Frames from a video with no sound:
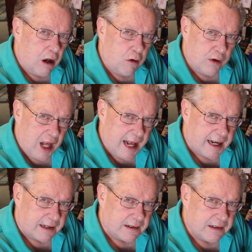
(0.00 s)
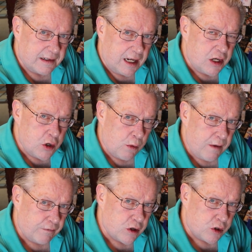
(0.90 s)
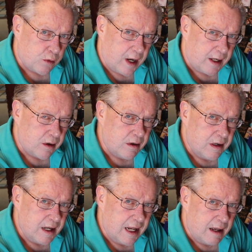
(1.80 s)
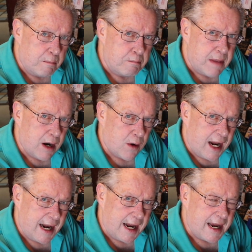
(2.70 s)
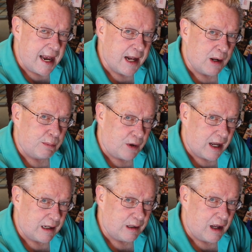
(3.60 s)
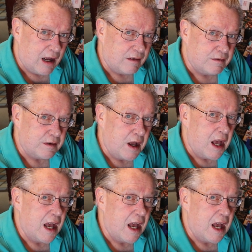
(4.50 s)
overnight it in your refrigerator, marinating in a bottle of